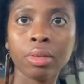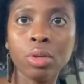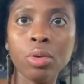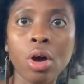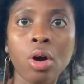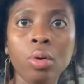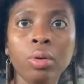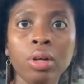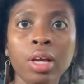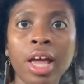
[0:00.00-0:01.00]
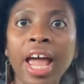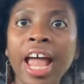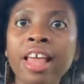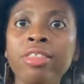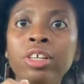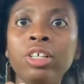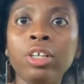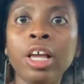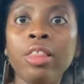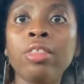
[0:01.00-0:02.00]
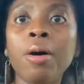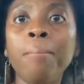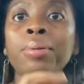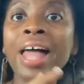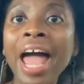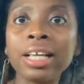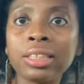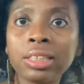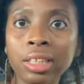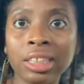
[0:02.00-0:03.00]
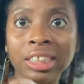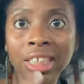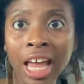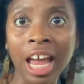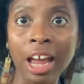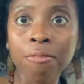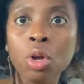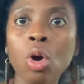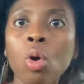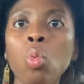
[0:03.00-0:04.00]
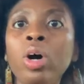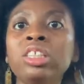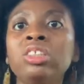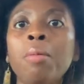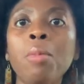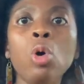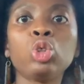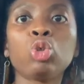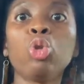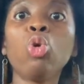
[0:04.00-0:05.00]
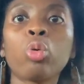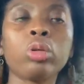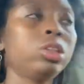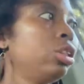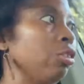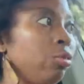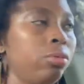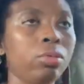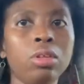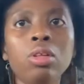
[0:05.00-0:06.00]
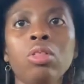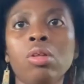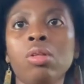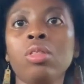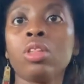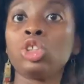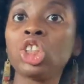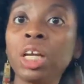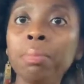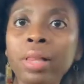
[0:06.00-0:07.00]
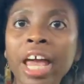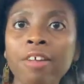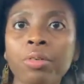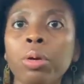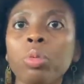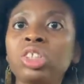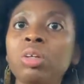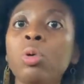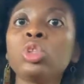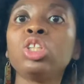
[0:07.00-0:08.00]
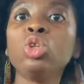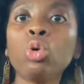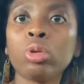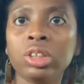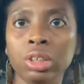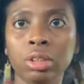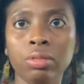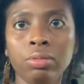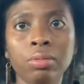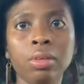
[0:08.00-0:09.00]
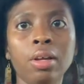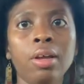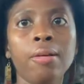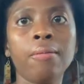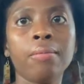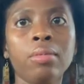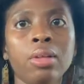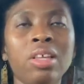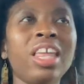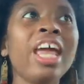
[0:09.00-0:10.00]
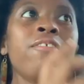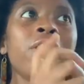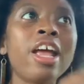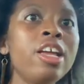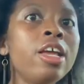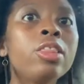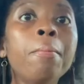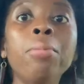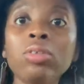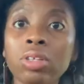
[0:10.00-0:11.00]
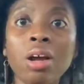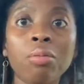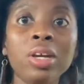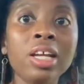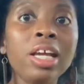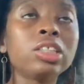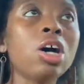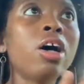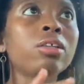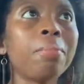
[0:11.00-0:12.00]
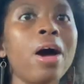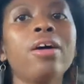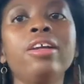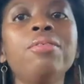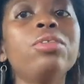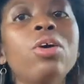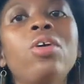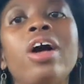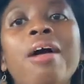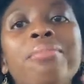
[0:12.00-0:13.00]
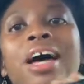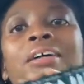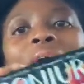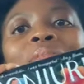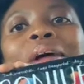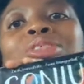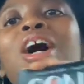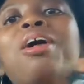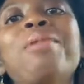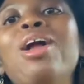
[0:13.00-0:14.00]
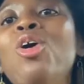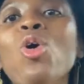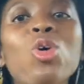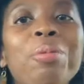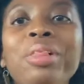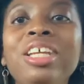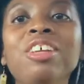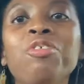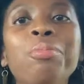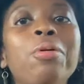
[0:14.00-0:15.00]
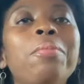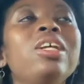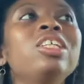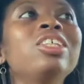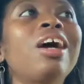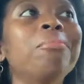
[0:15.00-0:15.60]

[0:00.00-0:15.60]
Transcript: you know. And the black slave was the most lucrative. The cheap labor was the most lucrative. They even, in the book that I'm reading, it talked about, even though I'm talking about a whole completely different book, but it